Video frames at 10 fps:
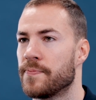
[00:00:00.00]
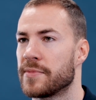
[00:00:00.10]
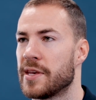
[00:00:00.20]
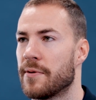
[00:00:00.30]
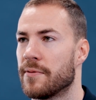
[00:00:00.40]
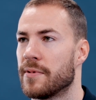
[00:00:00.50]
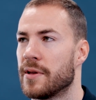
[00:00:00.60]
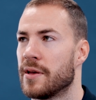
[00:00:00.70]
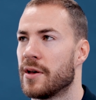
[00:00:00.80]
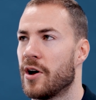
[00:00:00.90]
yeah, well,
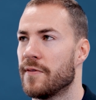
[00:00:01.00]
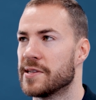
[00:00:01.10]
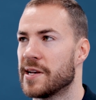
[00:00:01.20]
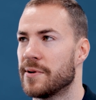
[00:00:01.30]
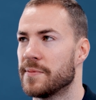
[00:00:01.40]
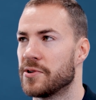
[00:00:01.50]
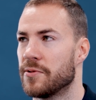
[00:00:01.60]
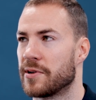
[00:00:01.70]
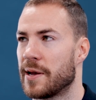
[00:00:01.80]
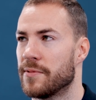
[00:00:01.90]
over the summer I'm sure
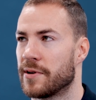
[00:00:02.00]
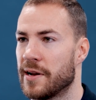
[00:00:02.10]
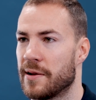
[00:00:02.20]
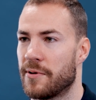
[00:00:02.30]
we'll keep looking at